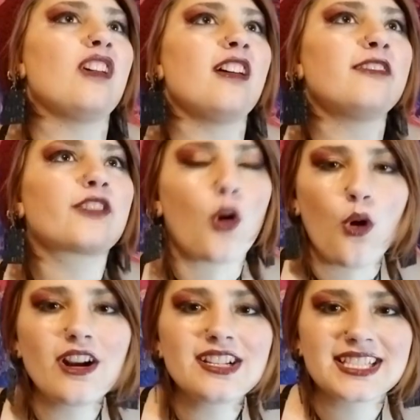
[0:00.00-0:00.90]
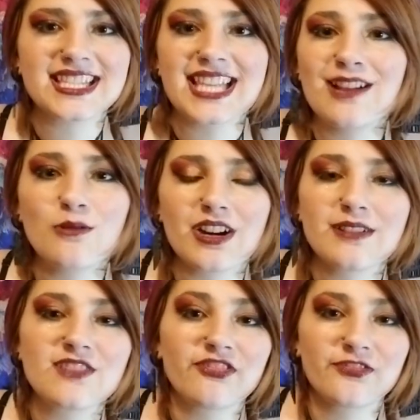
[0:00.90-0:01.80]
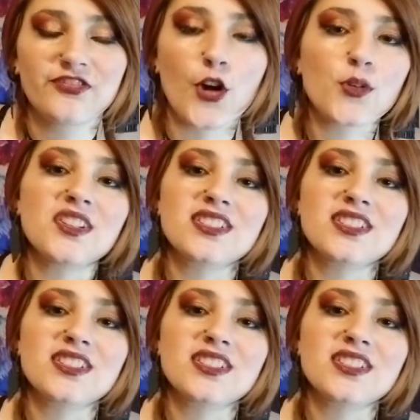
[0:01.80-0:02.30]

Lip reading: Of course they want to focus